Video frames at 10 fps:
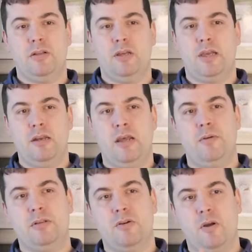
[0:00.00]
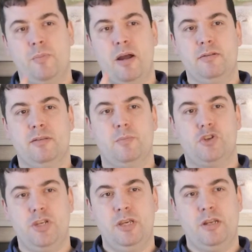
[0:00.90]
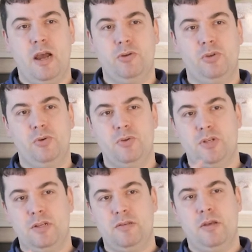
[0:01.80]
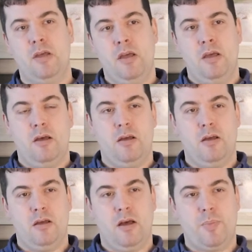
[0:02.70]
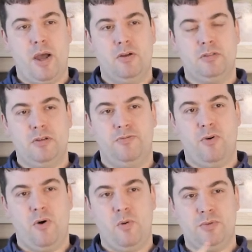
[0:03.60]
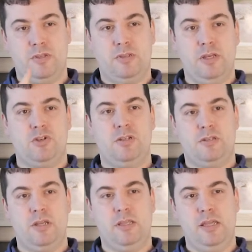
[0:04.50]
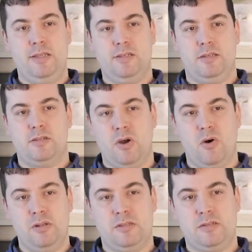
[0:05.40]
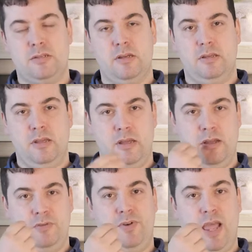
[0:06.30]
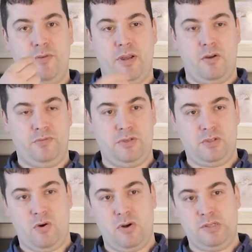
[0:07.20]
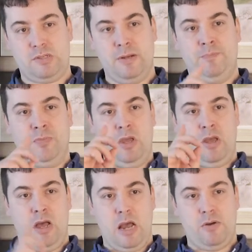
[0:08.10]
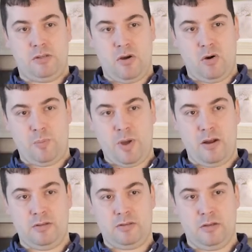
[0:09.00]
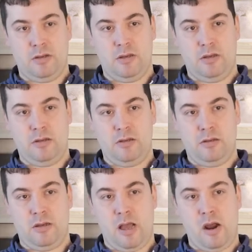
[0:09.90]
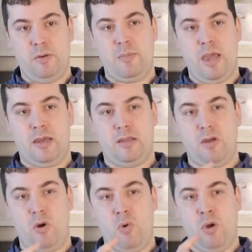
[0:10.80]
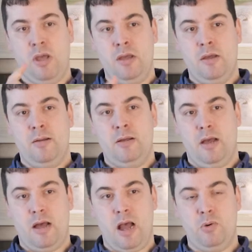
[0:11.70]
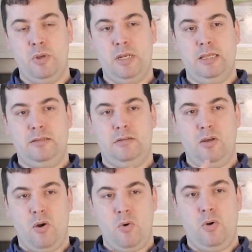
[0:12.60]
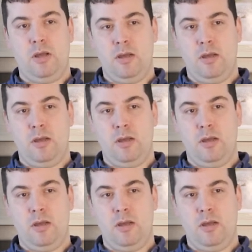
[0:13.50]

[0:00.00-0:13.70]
the machine, how to use it, about the forms, the dishes, the yeast, the salts, the flavoring of the salts. I will talk about how we make a dough, how we knit the dough,